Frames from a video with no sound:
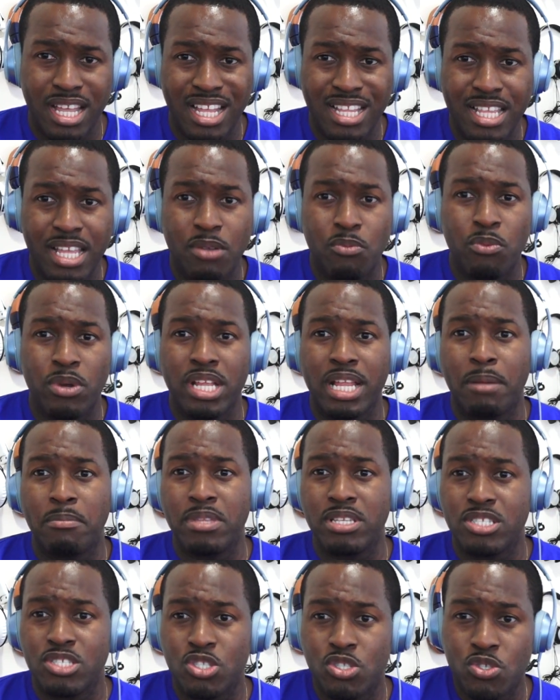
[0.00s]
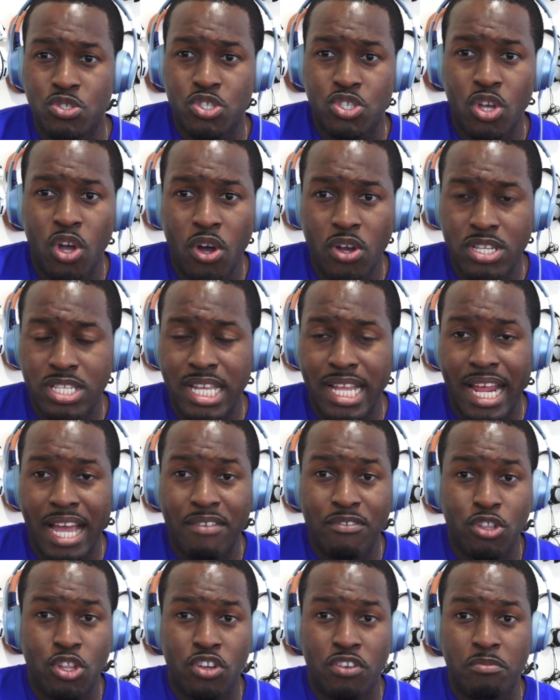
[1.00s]
And then when I'm listening to songs that
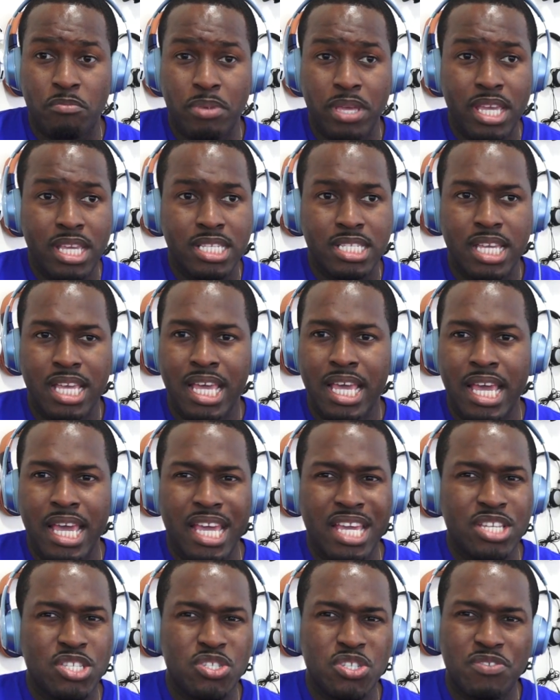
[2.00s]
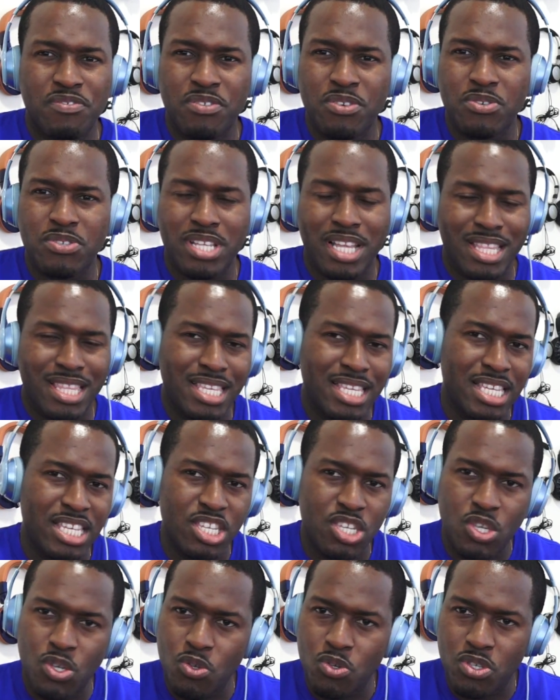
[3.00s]
have a lot of bass, it just feels like the
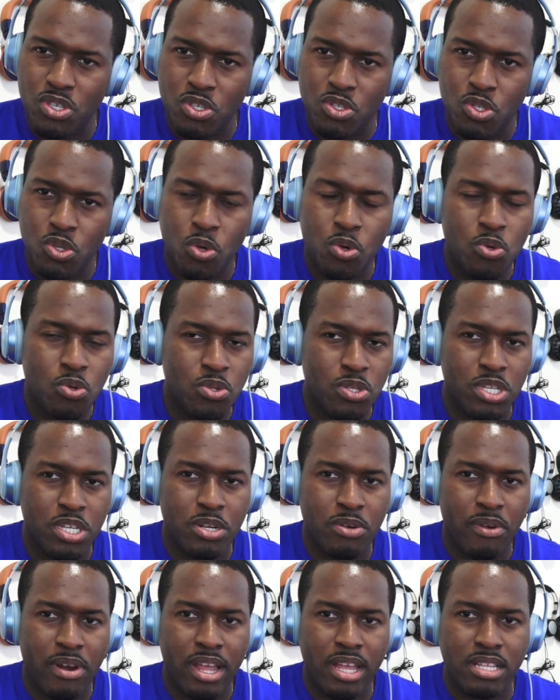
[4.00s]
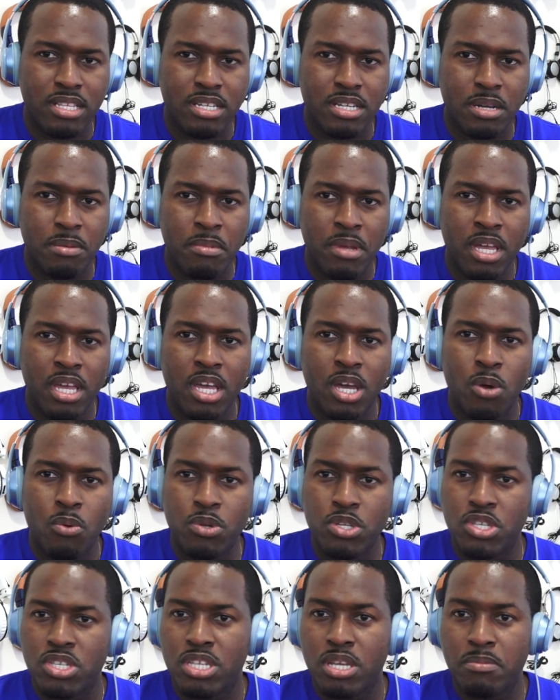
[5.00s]
EQs are totally cranked up,
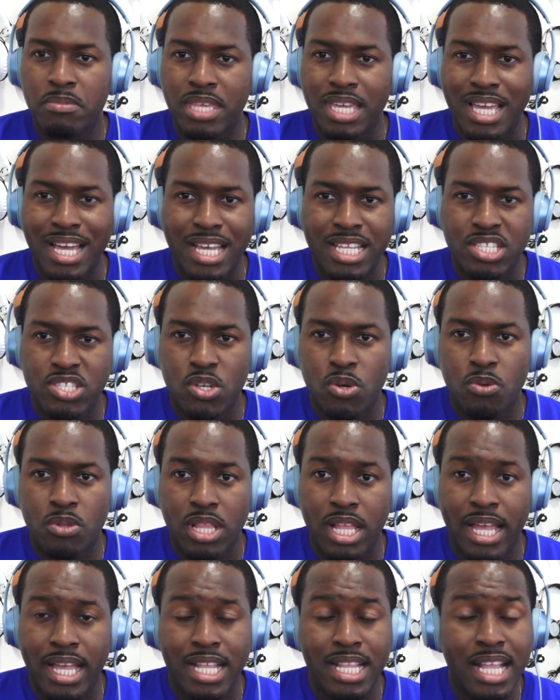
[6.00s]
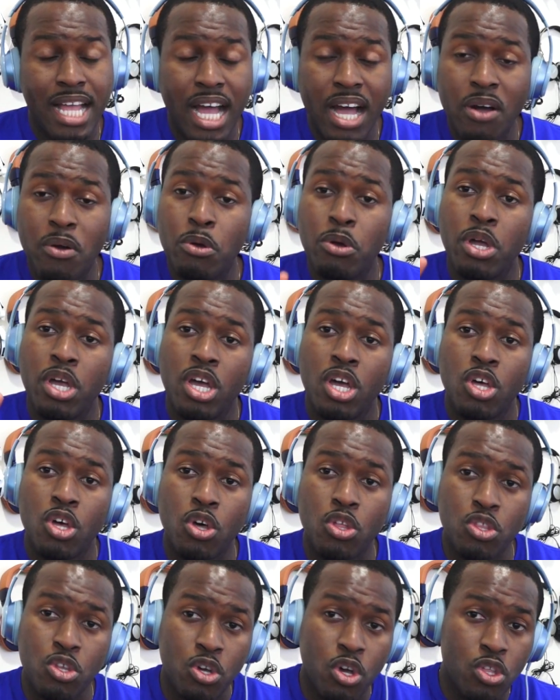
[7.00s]
which is something I don't like. Now,
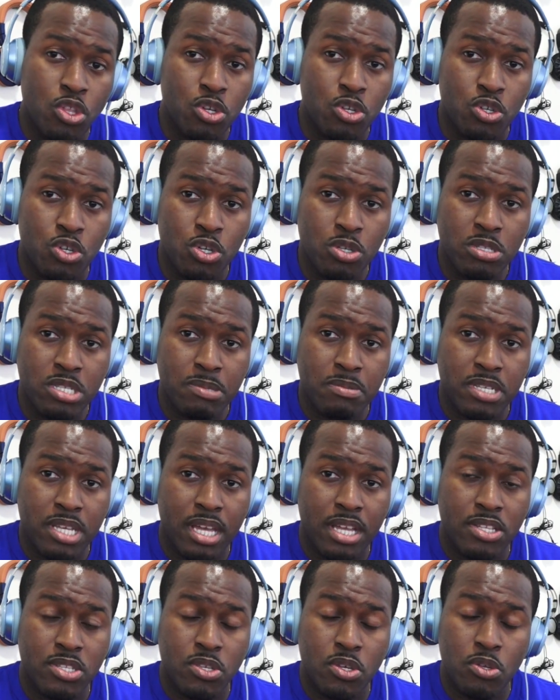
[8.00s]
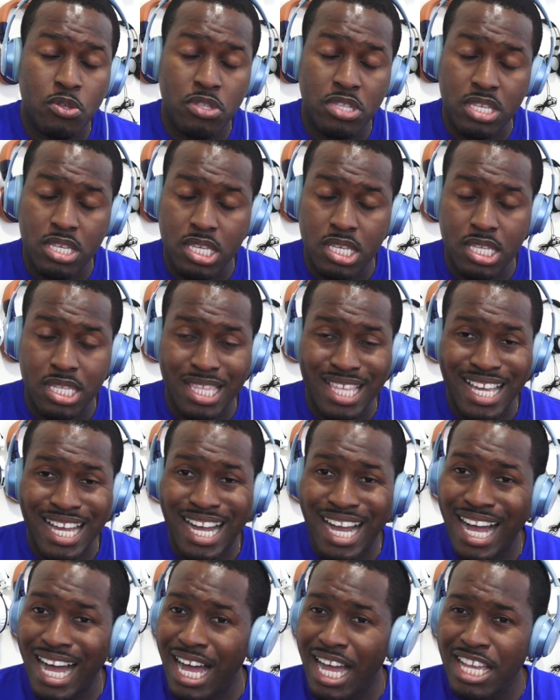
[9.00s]
on the on the good side though the the
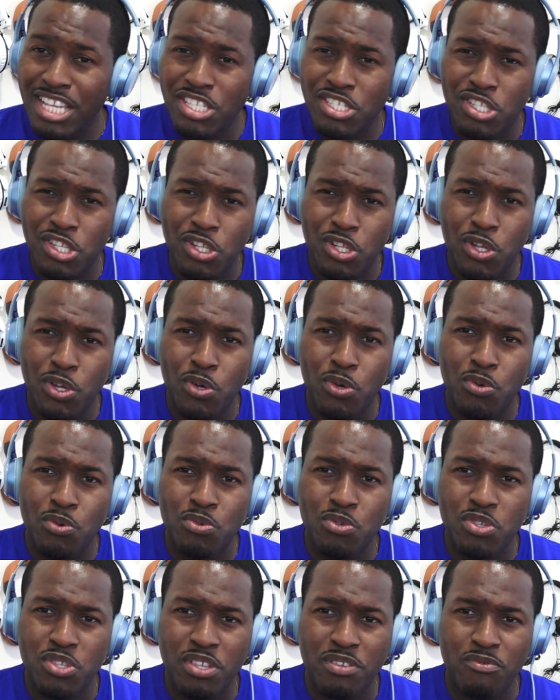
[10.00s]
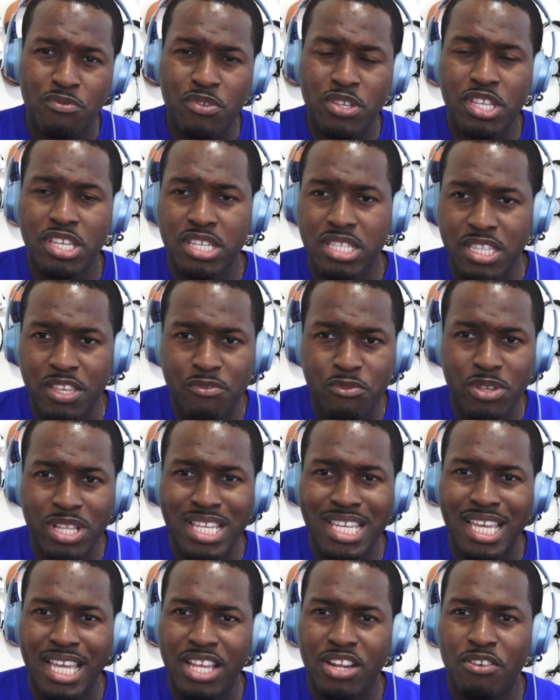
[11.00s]
highs the lows they really they
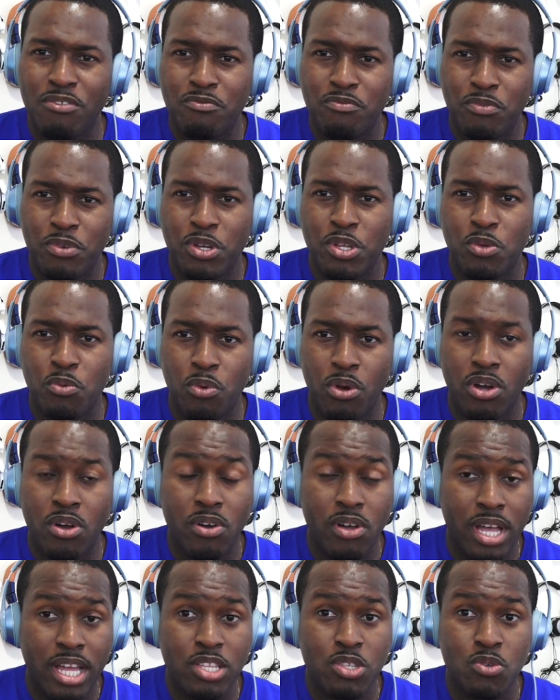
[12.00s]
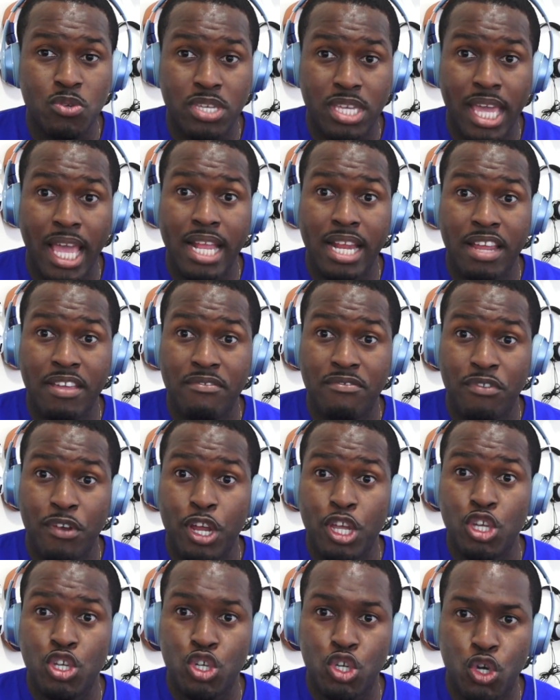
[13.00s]
really hit off pretty well and you get a
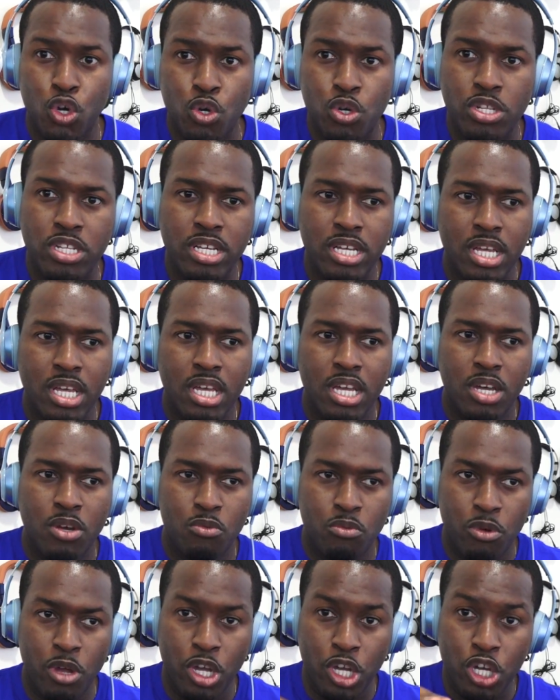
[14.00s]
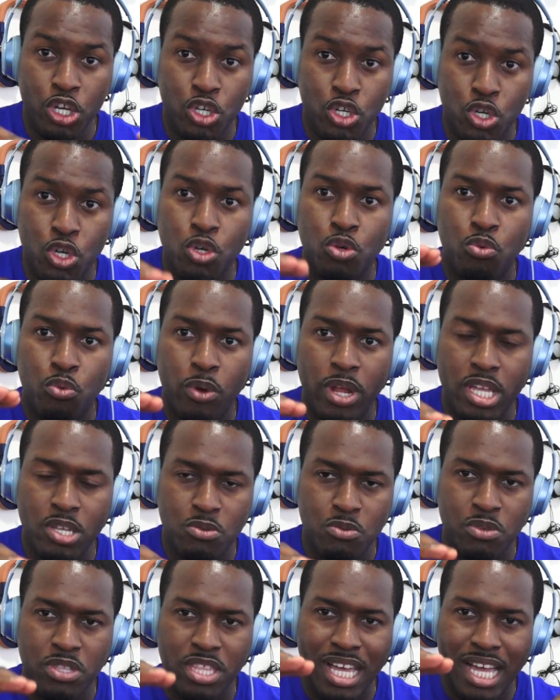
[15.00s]
very good a good
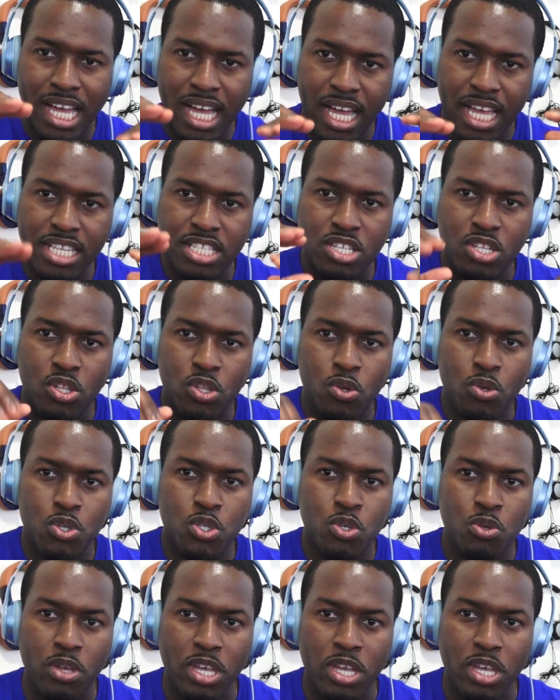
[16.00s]
range with the highs and lows so